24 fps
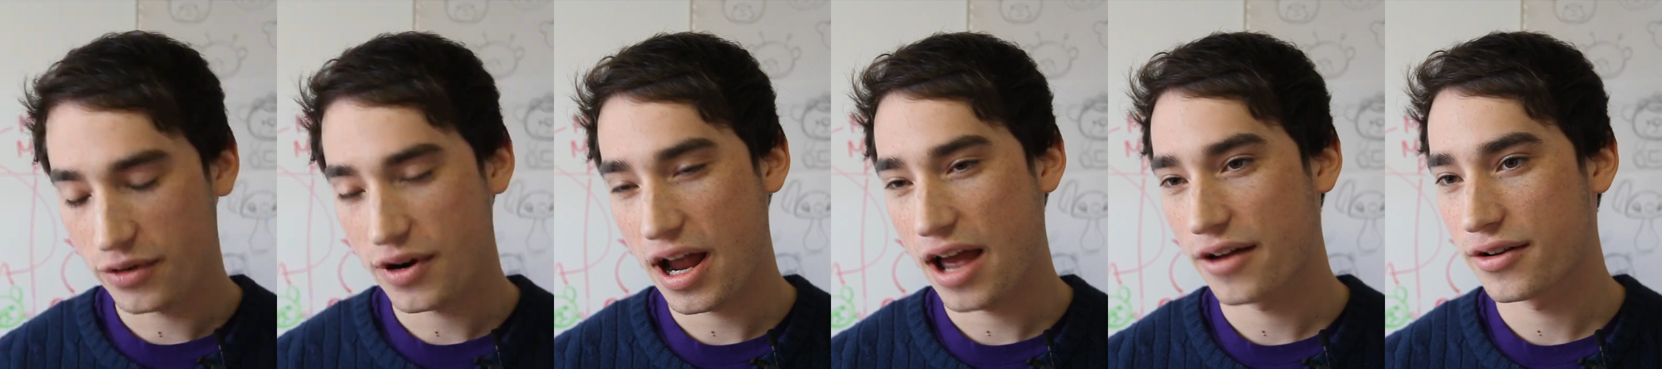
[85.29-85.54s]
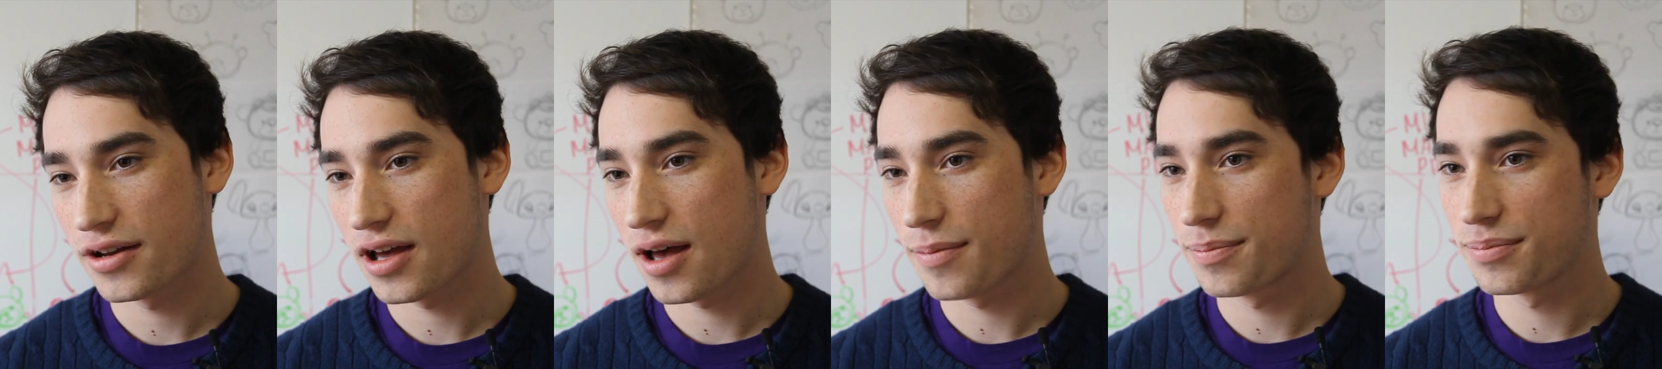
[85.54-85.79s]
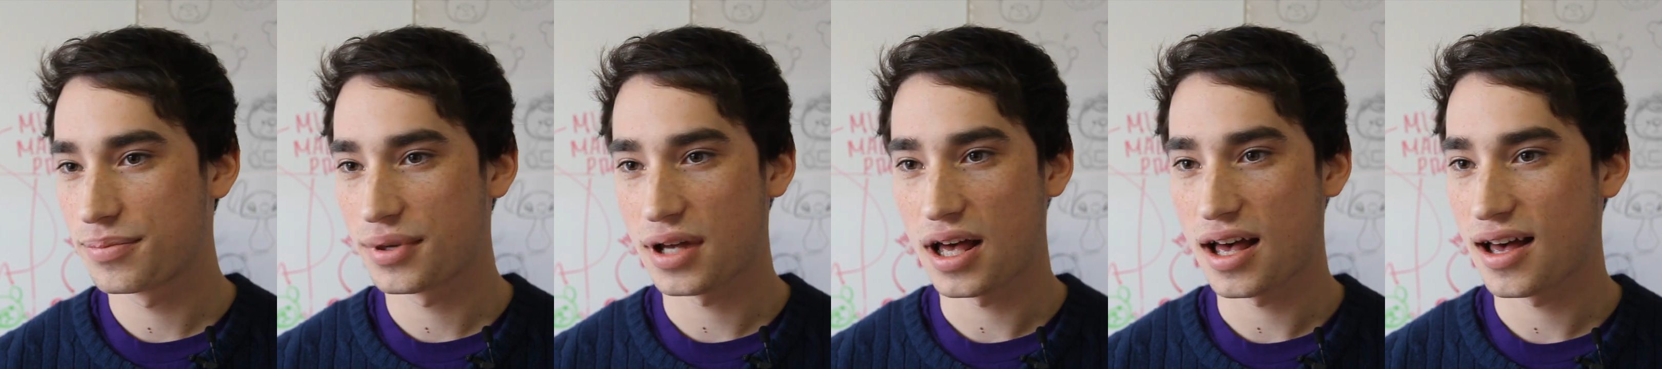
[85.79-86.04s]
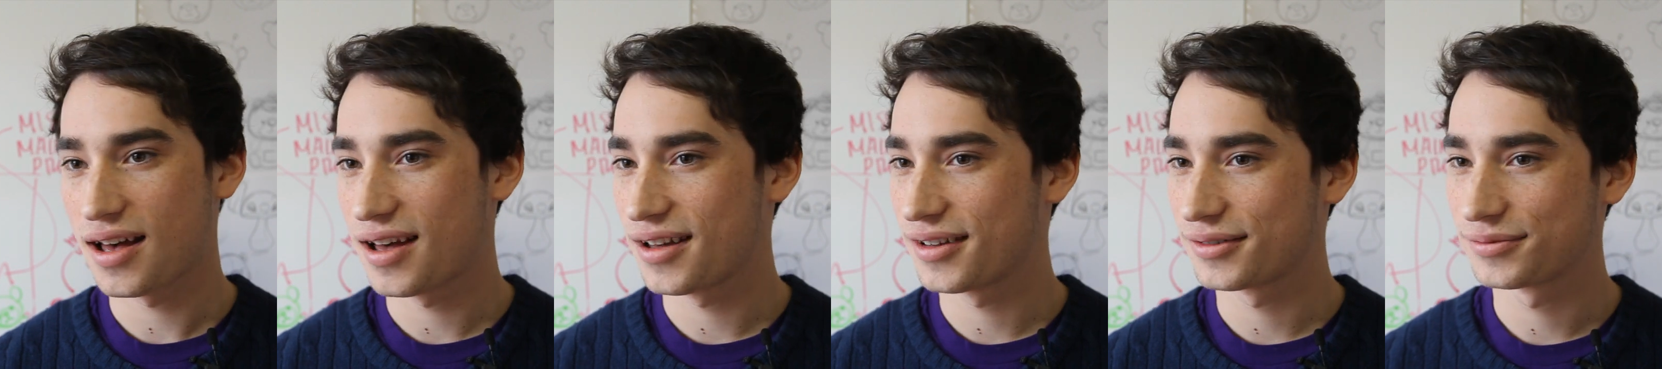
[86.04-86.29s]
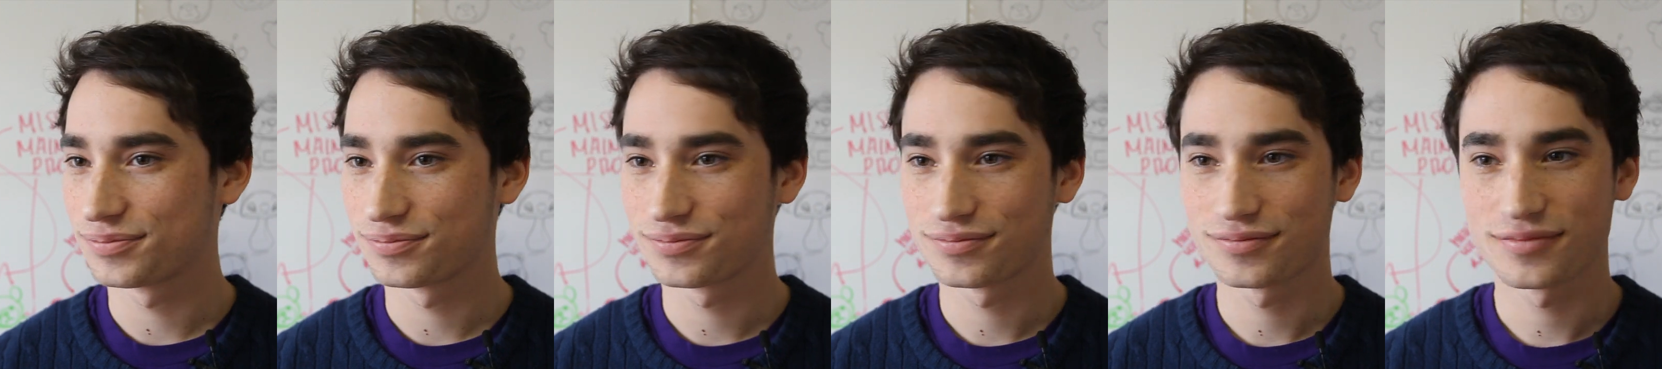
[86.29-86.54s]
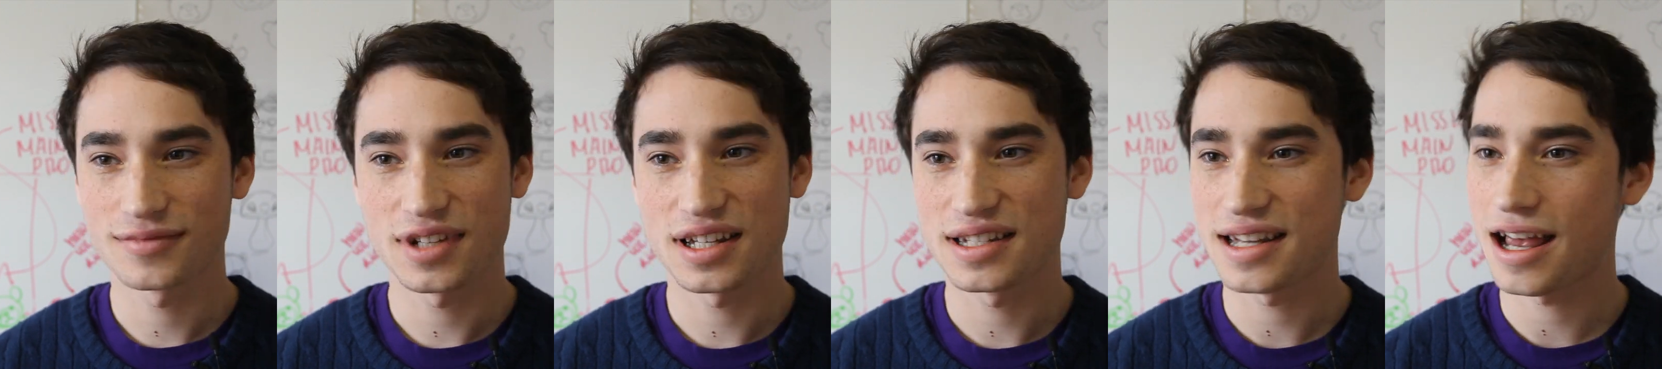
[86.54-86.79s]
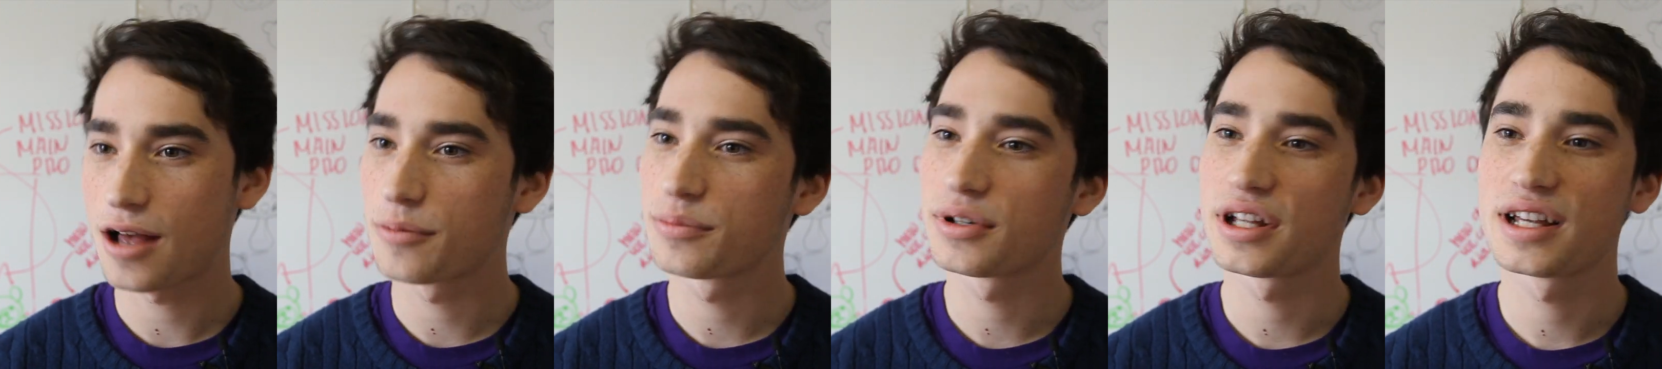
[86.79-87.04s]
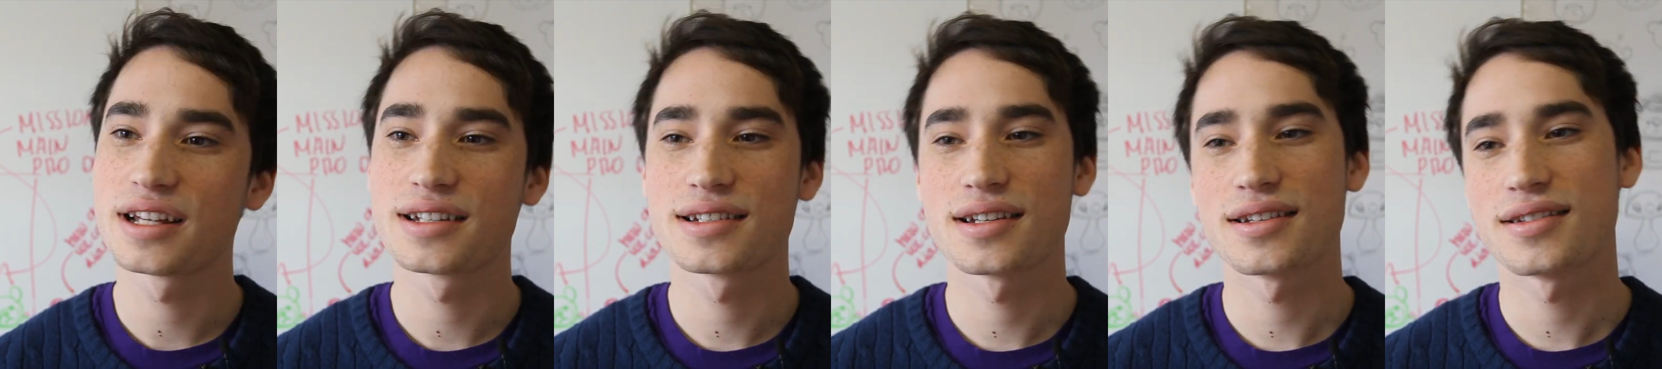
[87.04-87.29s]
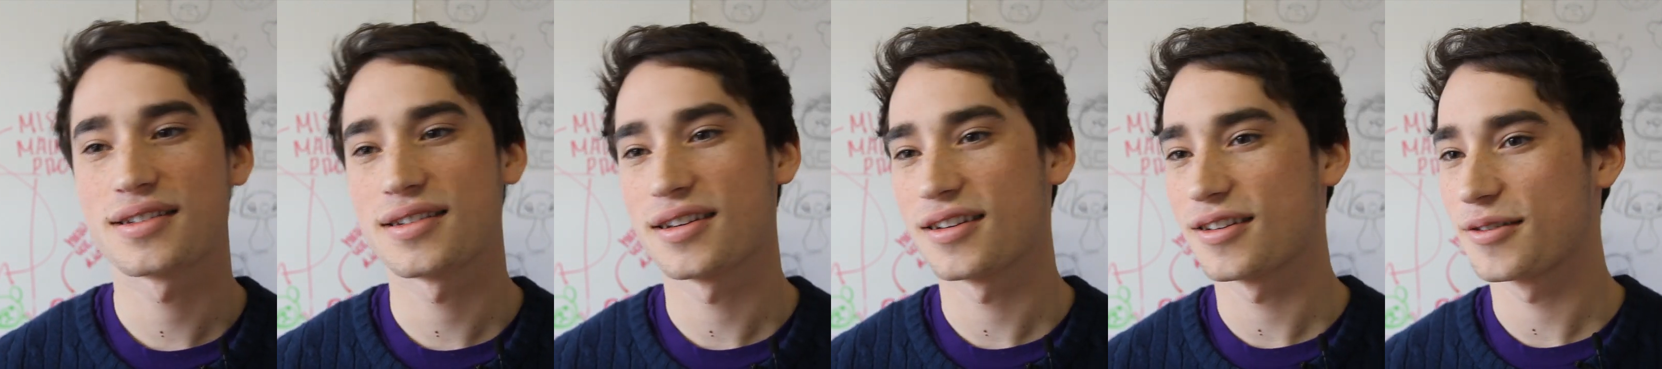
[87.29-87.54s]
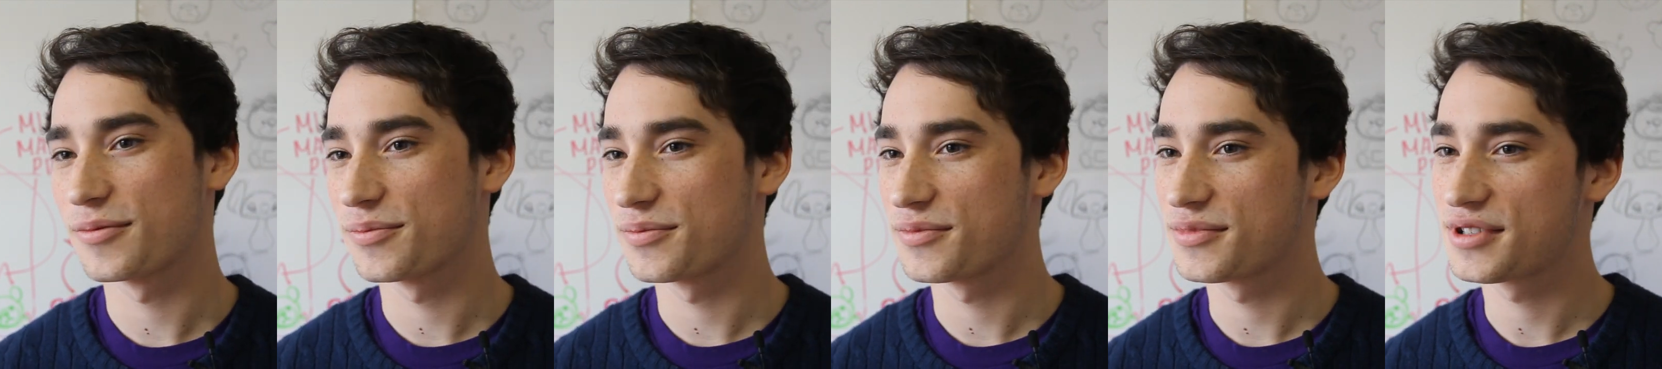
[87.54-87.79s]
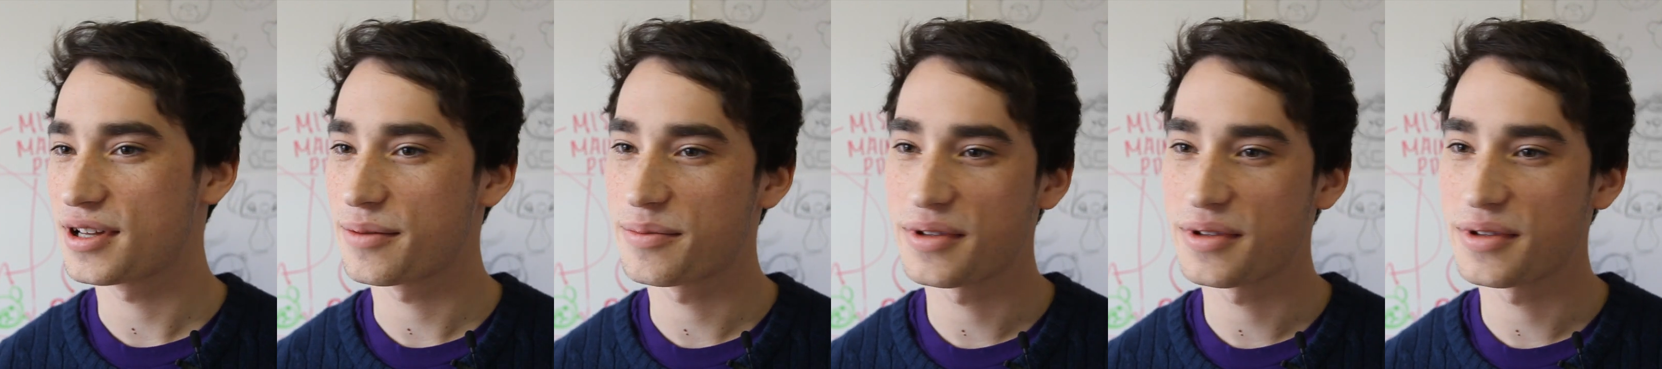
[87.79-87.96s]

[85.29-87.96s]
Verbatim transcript: ground up uh, a sound playing system,